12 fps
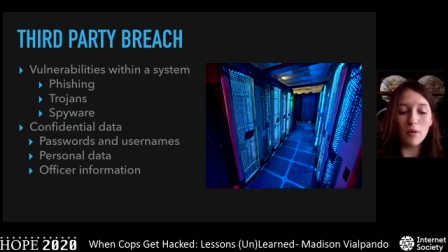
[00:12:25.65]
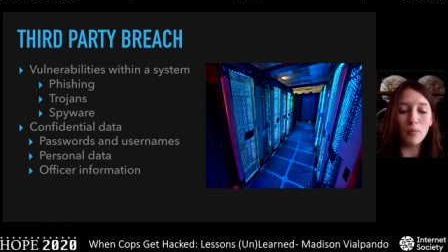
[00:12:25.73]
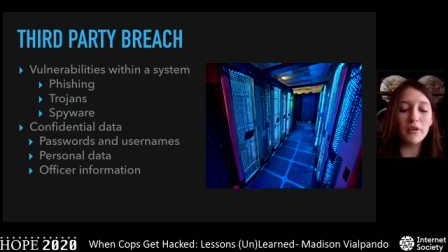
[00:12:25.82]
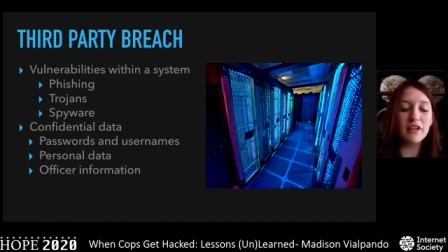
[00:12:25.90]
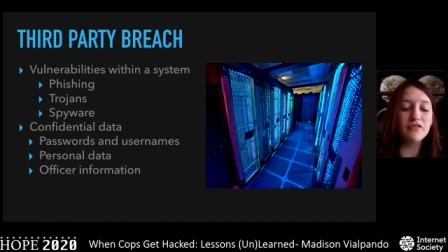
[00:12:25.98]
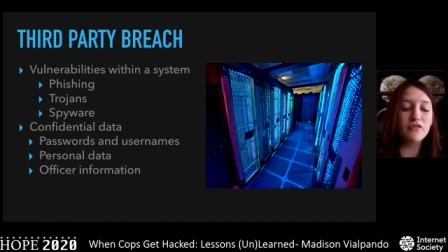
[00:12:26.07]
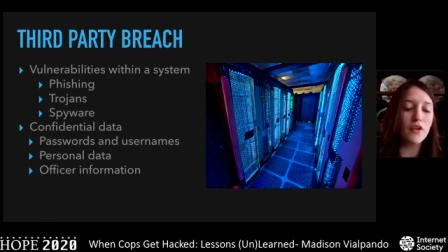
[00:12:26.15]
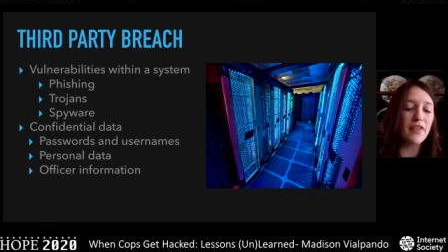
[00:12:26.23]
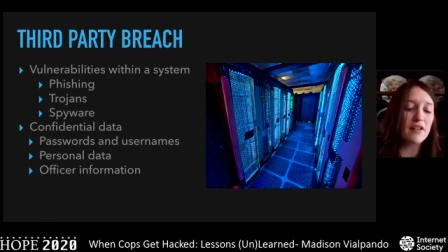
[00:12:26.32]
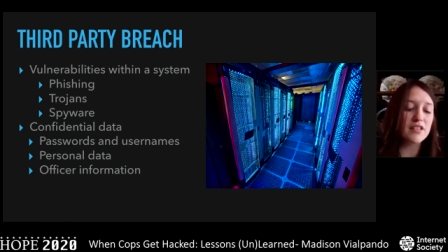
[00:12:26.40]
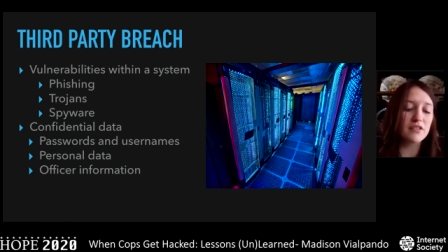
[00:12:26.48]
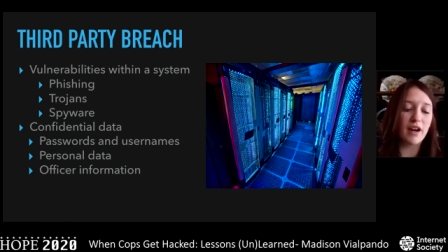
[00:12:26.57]
More than
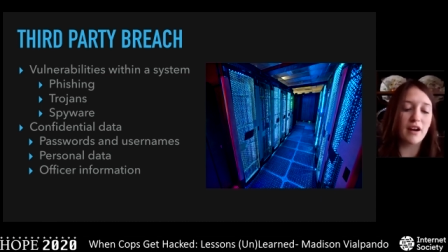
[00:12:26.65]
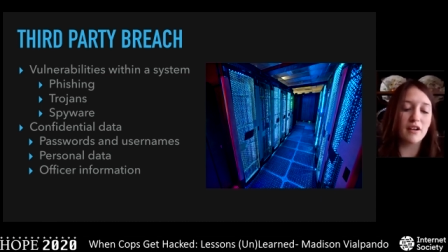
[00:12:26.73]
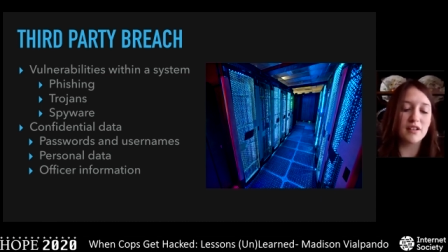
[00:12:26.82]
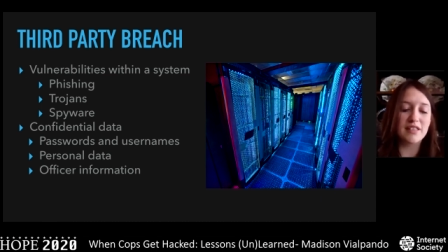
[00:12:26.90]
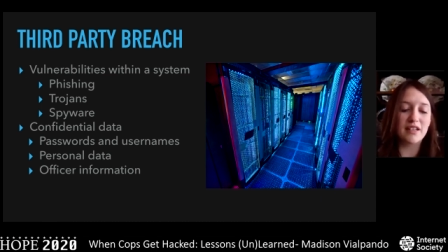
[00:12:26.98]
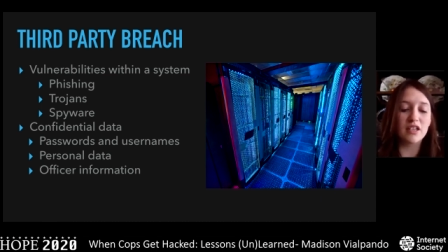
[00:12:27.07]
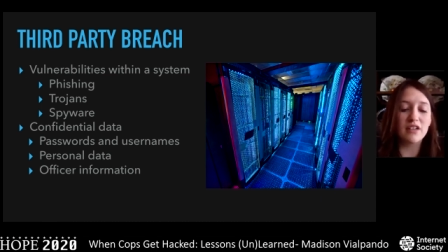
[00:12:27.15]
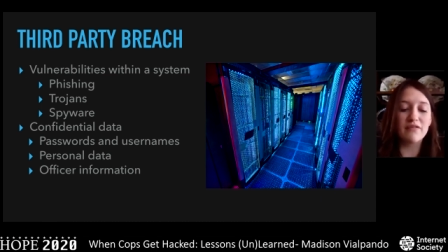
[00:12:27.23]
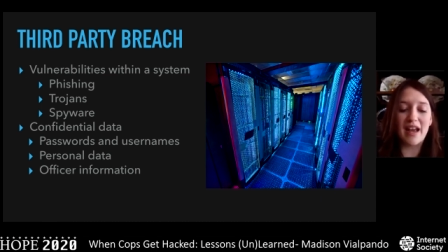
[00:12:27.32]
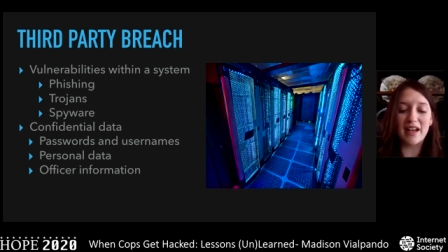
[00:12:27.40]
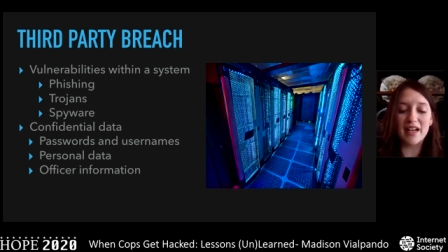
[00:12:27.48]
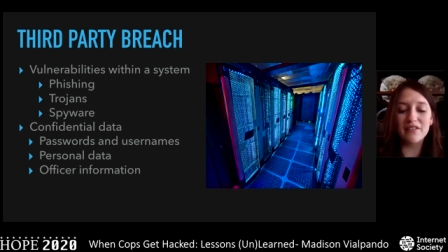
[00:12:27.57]
4,000 records that could have
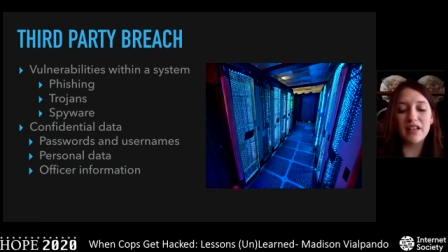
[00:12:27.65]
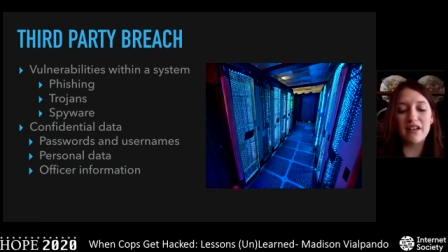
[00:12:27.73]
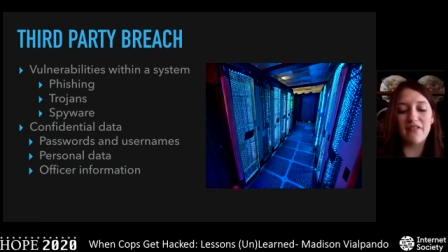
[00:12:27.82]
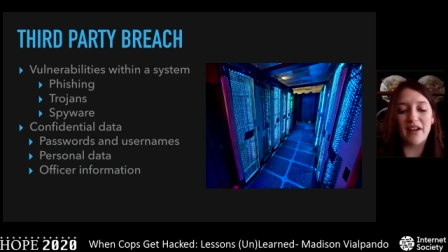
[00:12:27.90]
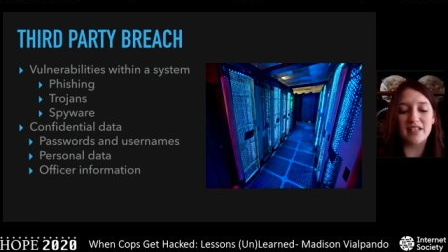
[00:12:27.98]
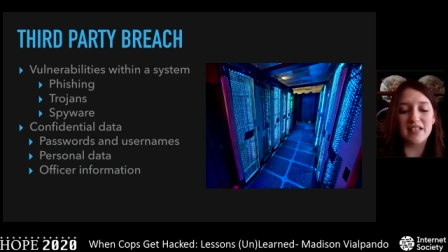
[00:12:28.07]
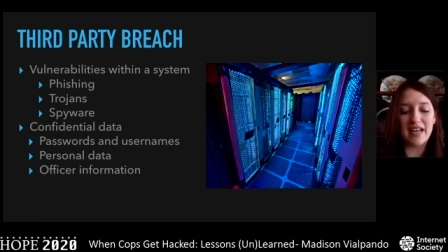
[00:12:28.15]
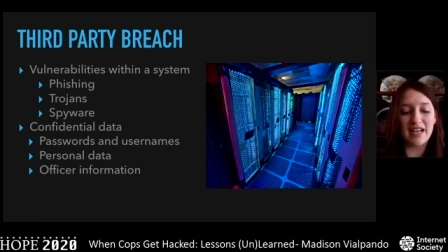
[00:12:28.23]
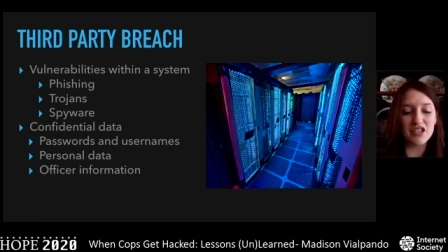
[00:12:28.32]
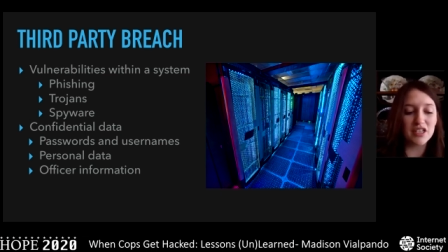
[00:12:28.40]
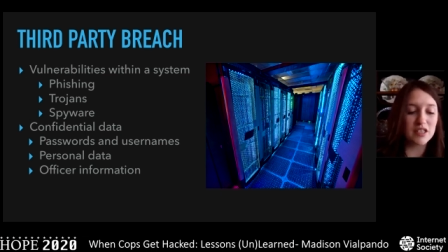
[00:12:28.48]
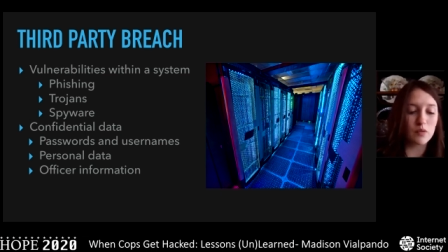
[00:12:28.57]
negatively affected
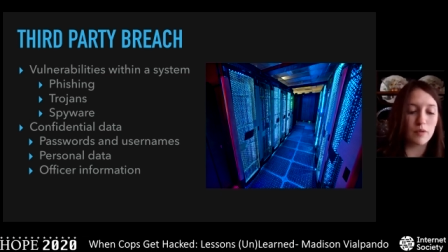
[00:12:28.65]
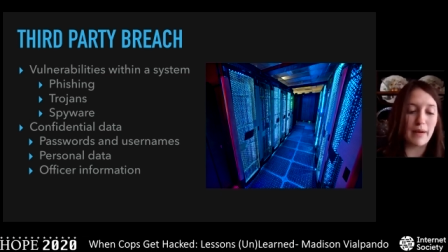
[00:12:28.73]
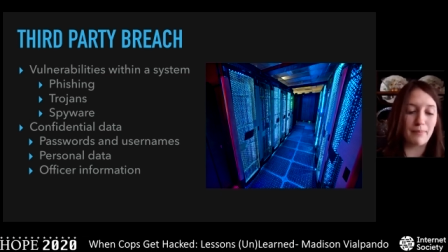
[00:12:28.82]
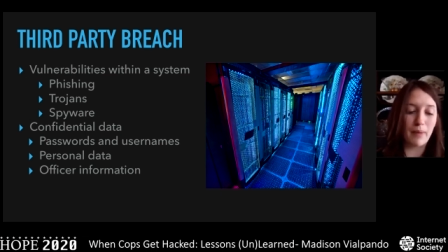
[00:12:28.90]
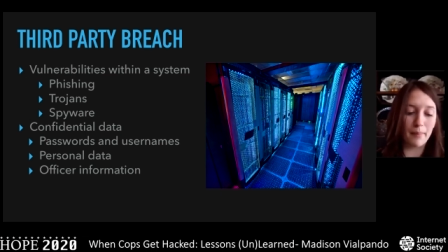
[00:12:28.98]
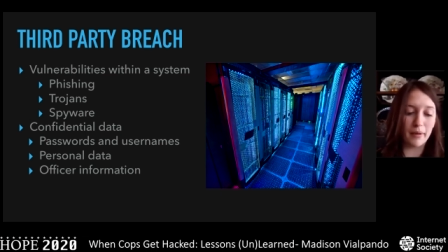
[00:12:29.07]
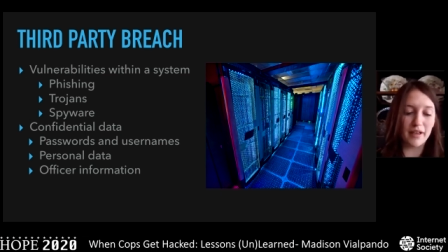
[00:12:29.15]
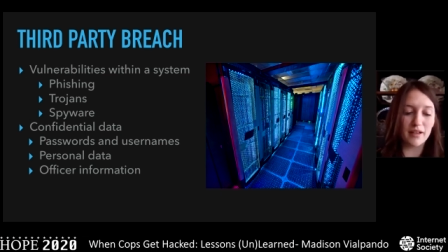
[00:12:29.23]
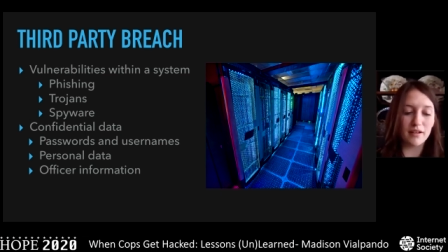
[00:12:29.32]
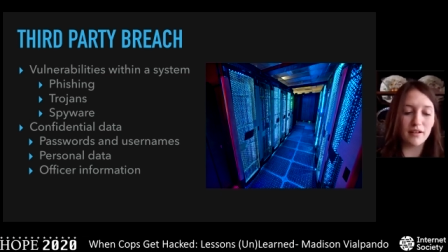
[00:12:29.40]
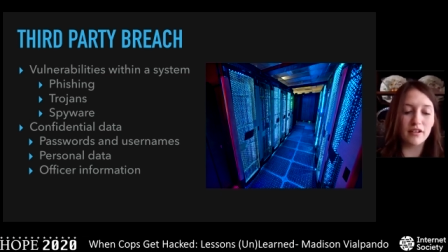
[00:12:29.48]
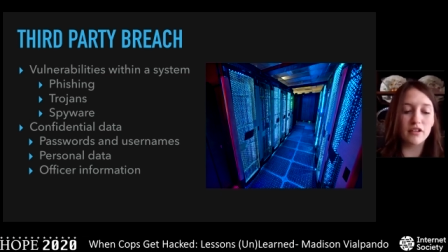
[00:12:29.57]
agents were made
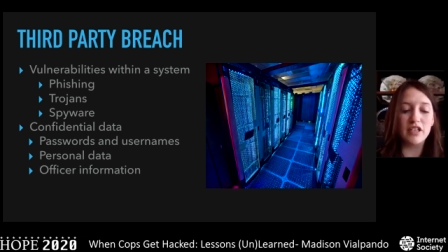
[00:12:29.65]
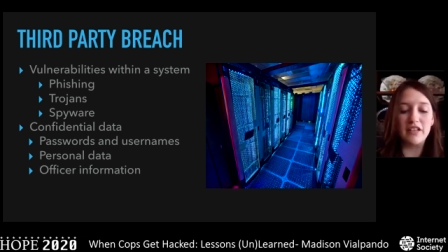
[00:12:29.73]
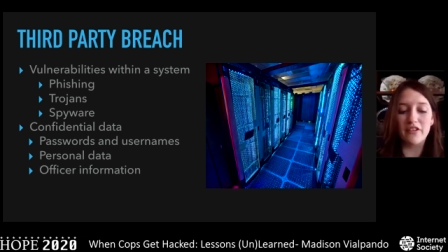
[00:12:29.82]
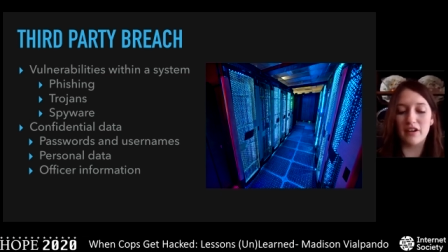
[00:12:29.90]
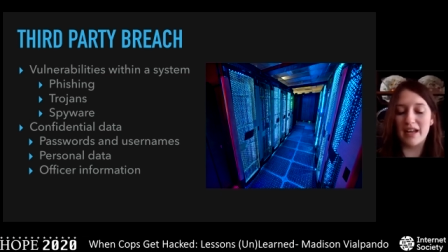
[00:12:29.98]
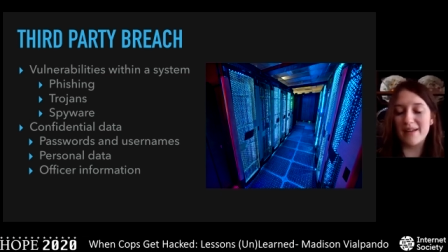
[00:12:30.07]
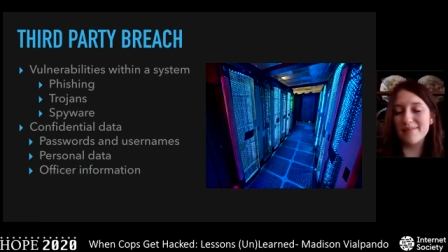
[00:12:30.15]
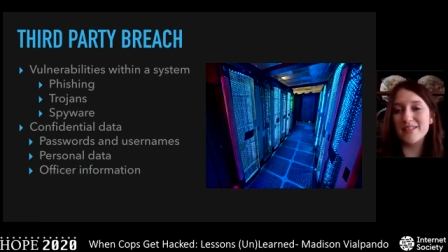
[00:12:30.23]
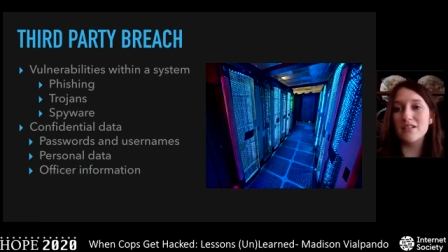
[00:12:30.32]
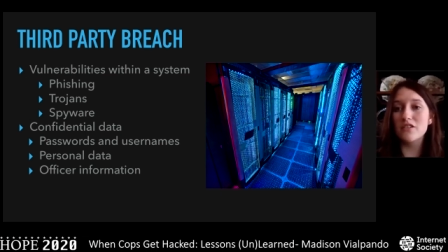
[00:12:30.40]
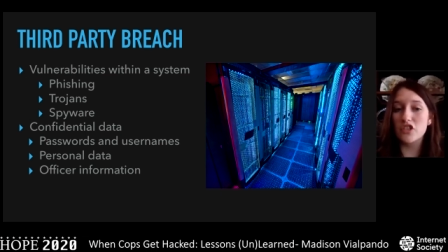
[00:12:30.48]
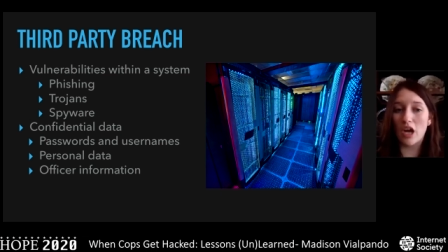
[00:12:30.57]
public, including their
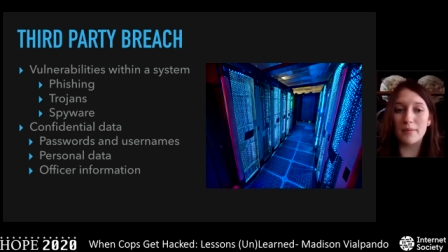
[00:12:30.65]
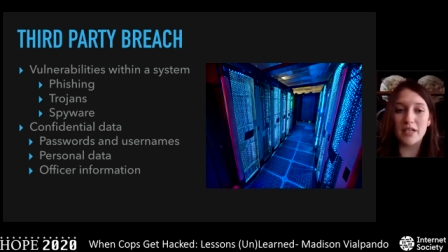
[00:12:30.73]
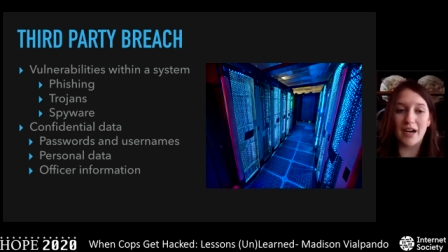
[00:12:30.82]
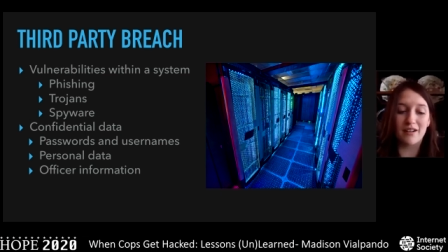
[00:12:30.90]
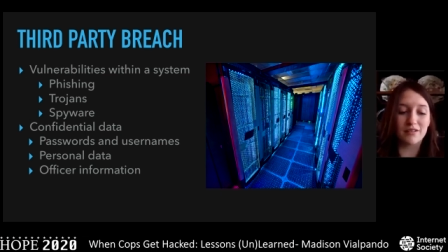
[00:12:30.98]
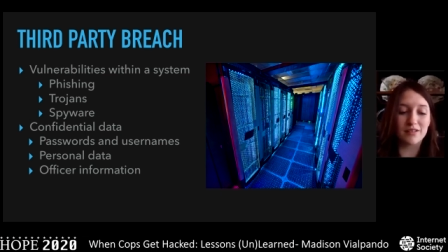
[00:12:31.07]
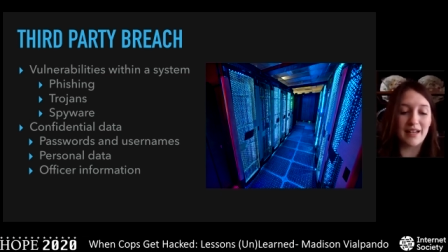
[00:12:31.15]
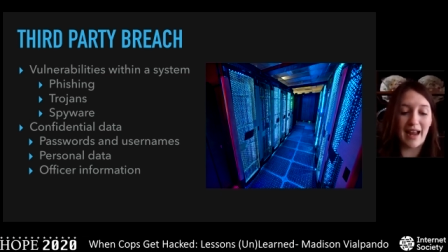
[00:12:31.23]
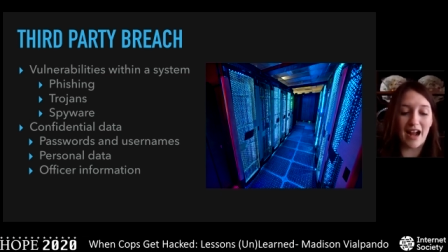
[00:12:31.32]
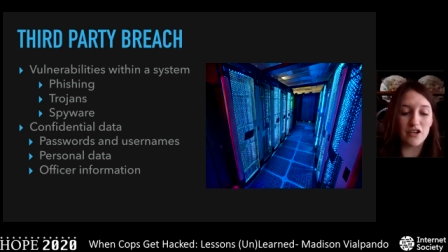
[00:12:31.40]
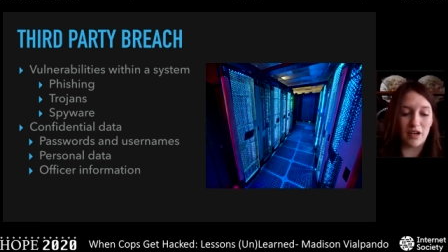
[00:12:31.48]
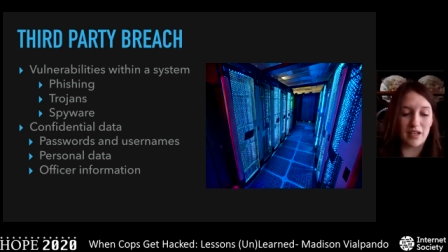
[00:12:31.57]
names, job titles, and
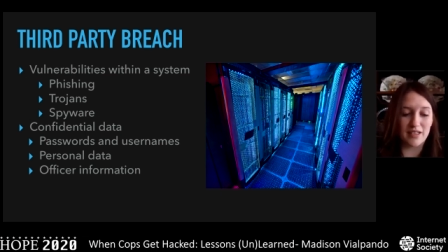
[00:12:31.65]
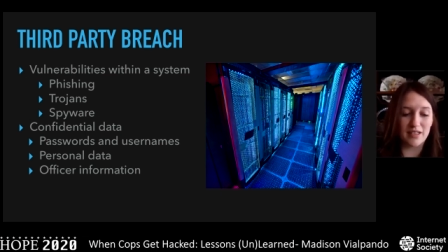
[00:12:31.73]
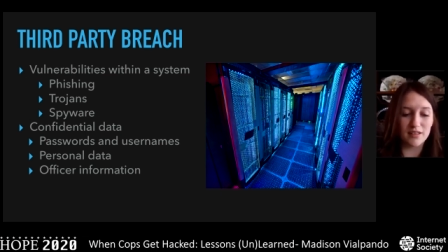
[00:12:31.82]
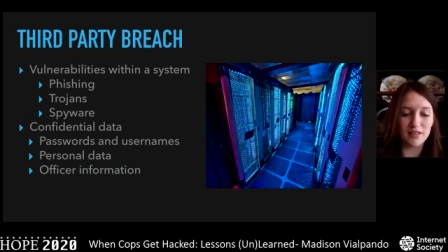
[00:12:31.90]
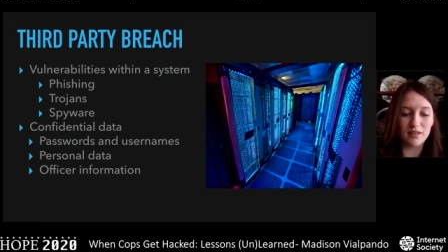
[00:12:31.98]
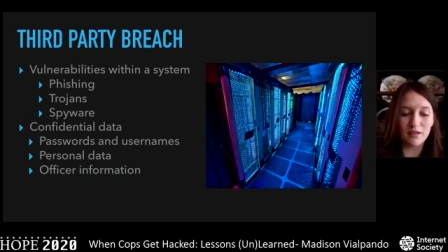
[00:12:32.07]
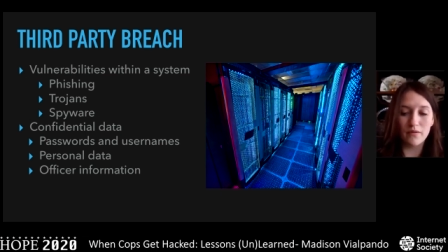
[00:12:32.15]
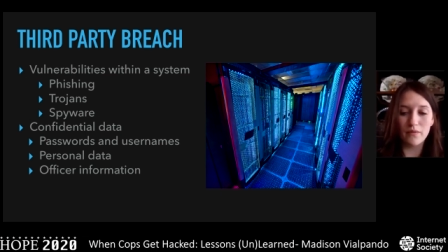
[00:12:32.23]
addresses.